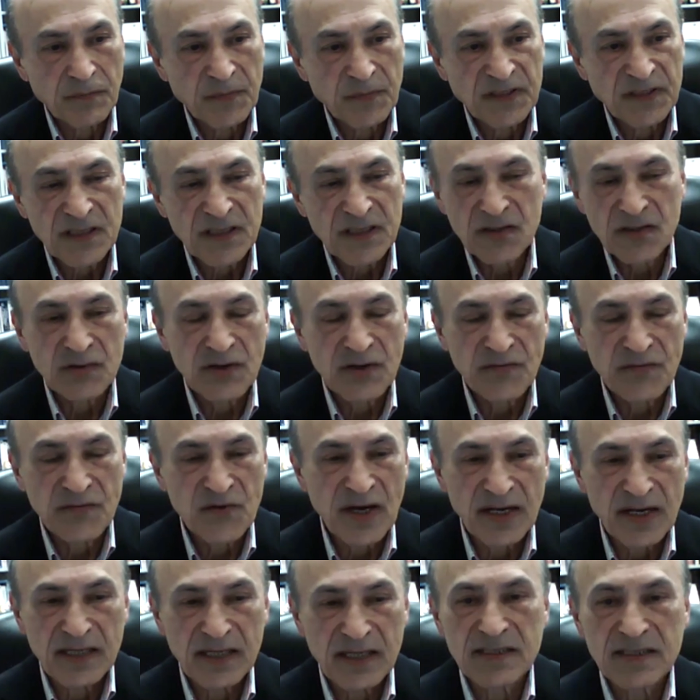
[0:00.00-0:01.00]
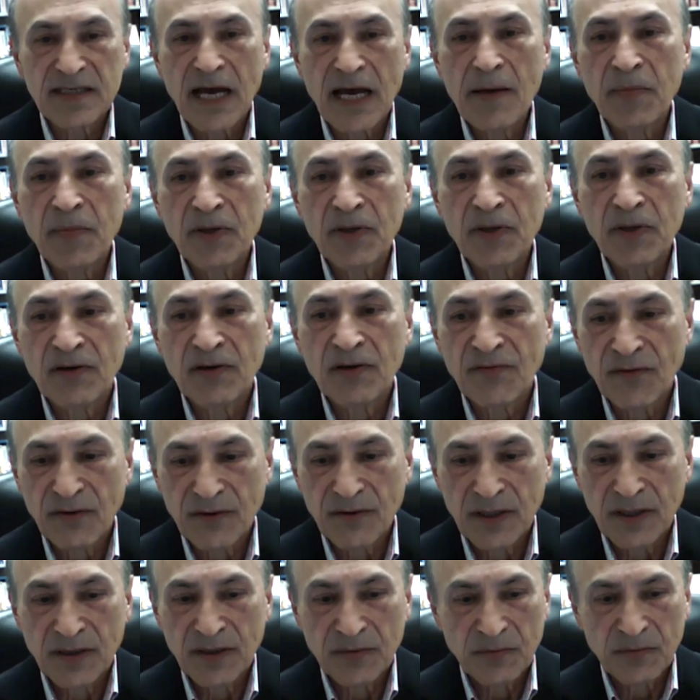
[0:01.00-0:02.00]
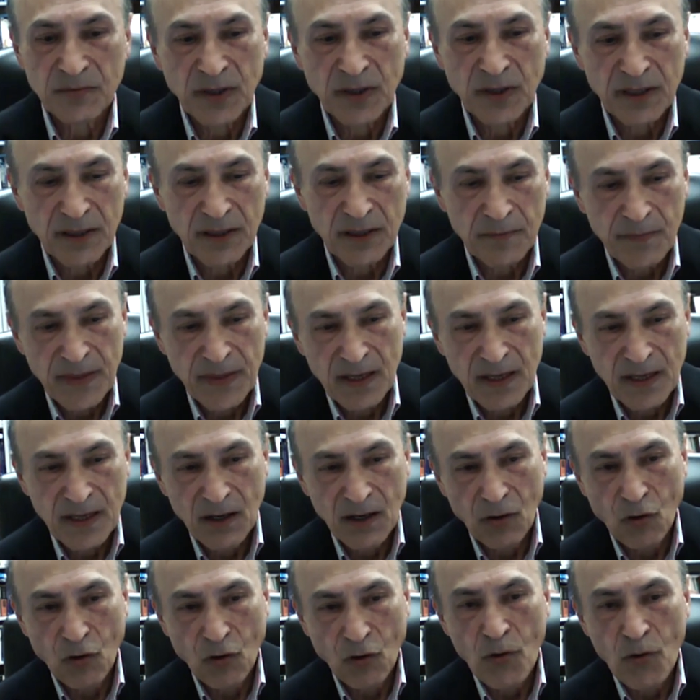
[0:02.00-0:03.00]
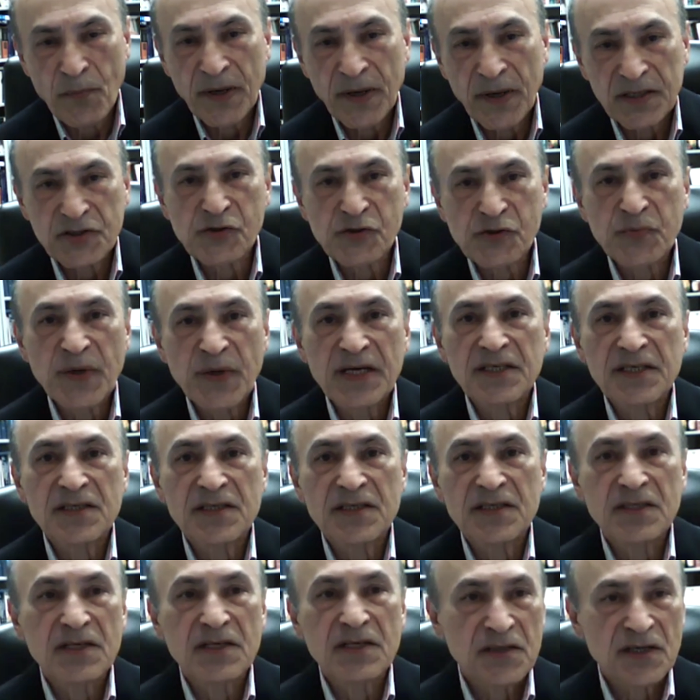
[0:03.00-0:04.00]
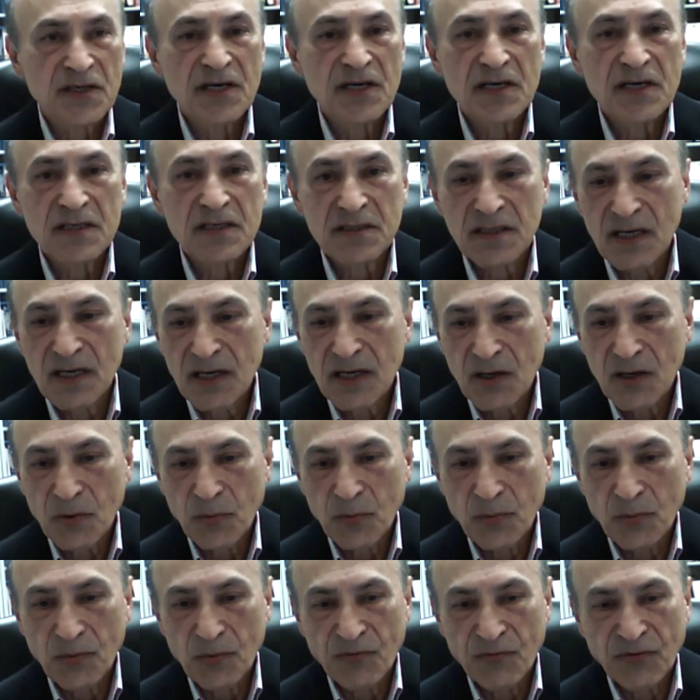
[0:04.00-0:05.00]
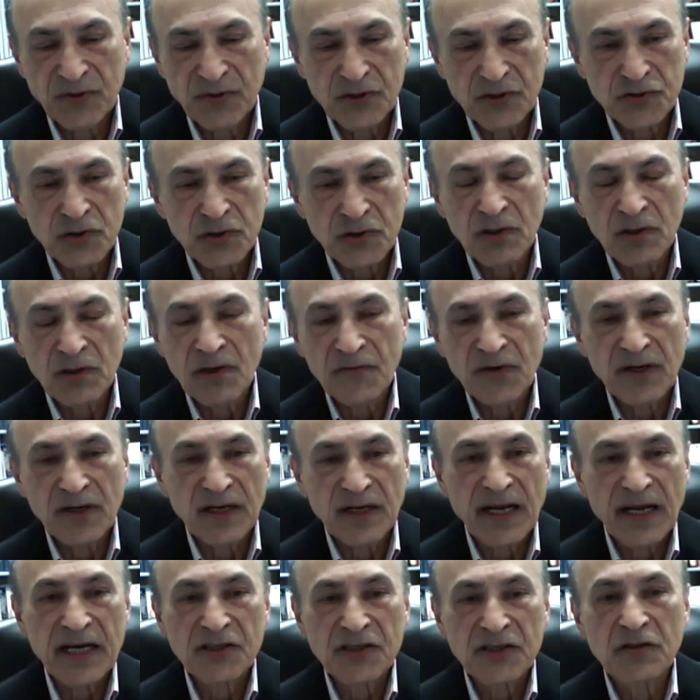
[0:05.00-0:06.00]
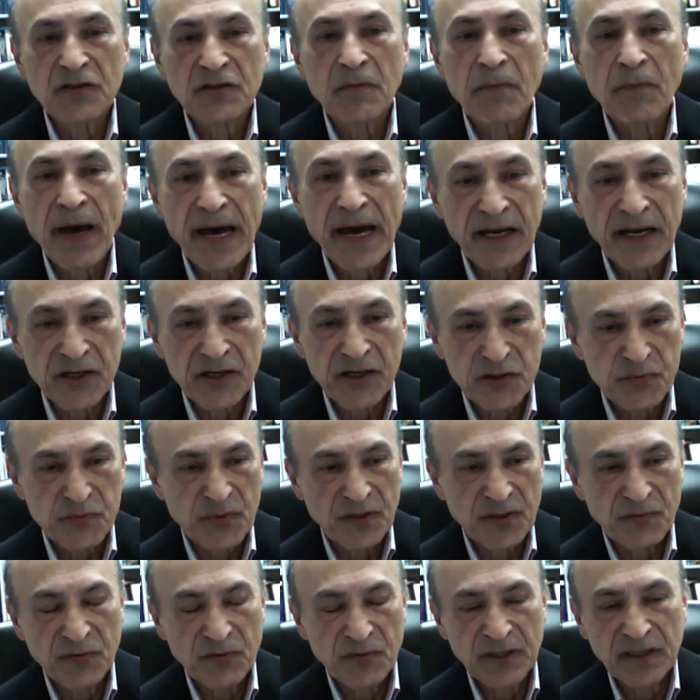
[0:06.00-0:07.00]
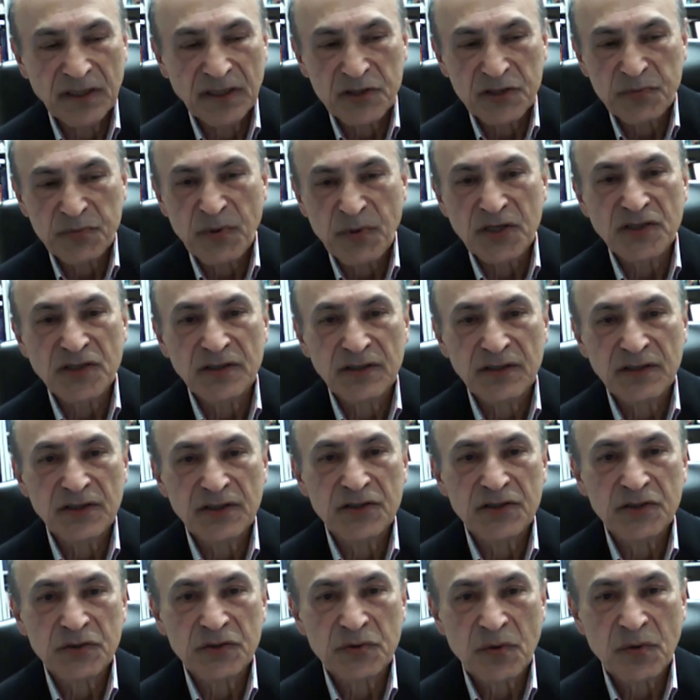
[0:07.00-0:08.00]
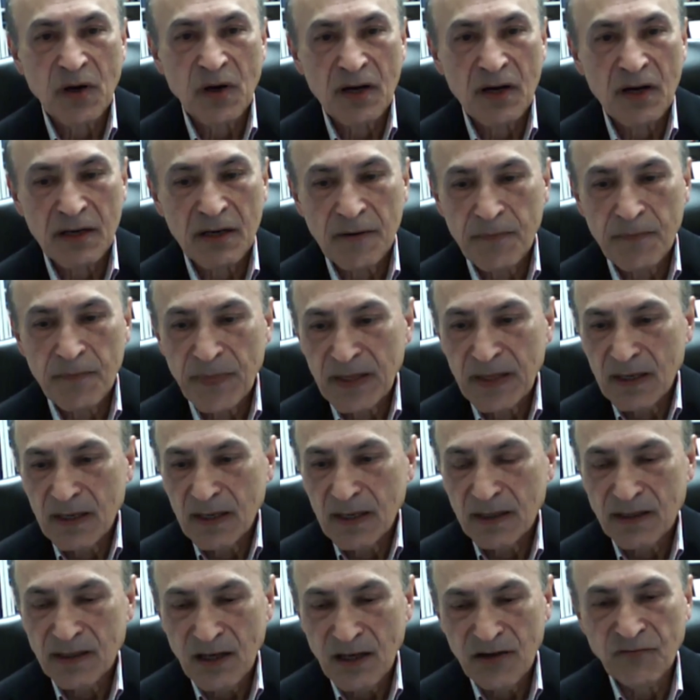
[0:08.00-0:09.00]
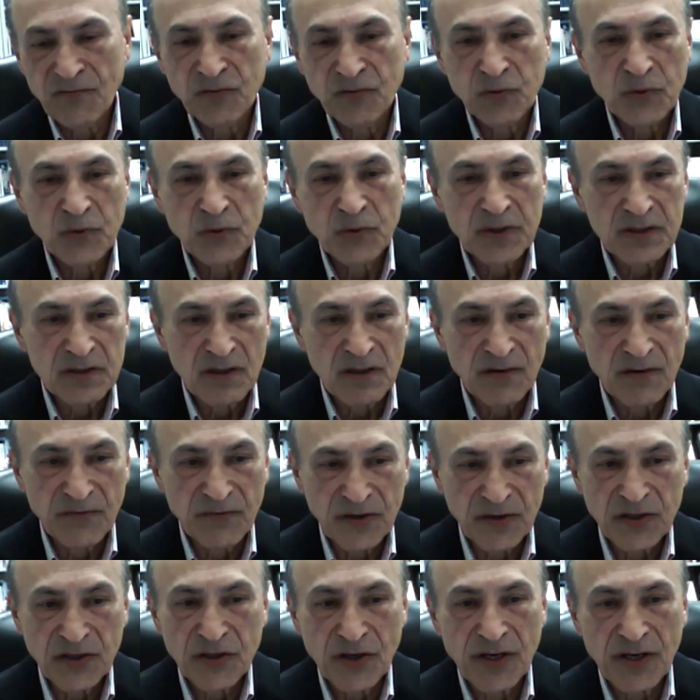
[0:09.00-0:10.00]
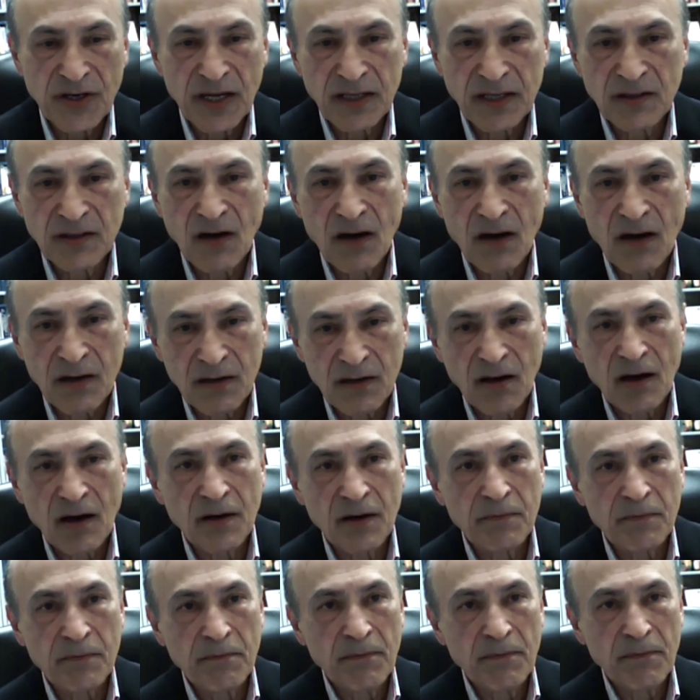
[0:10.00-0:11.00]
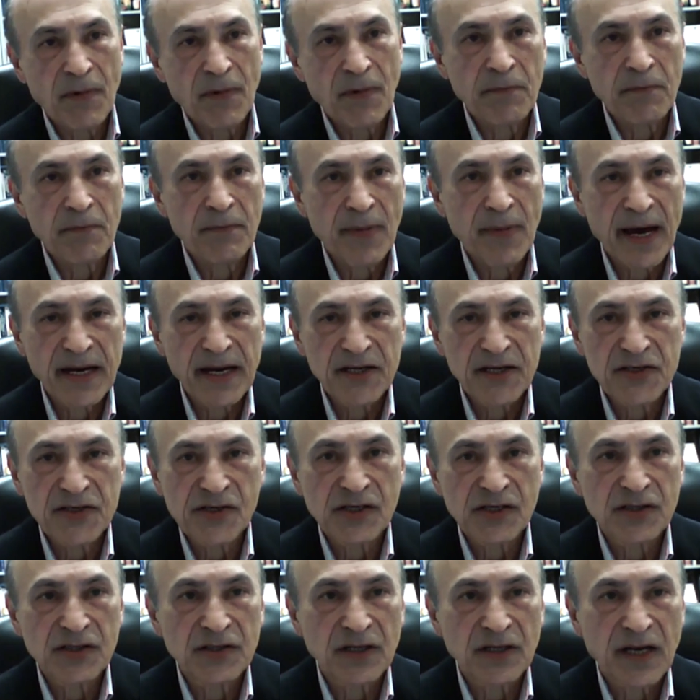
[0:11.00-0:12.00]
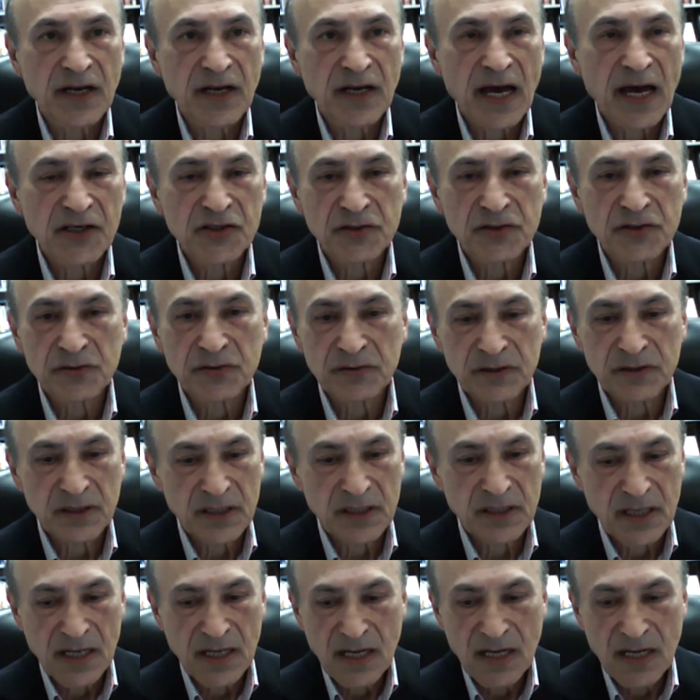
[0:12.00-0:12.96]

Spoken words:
Just to give you an example of what an open space this is, for the Journal of International Management, we did a special issue on the influence of internet on managing internationally.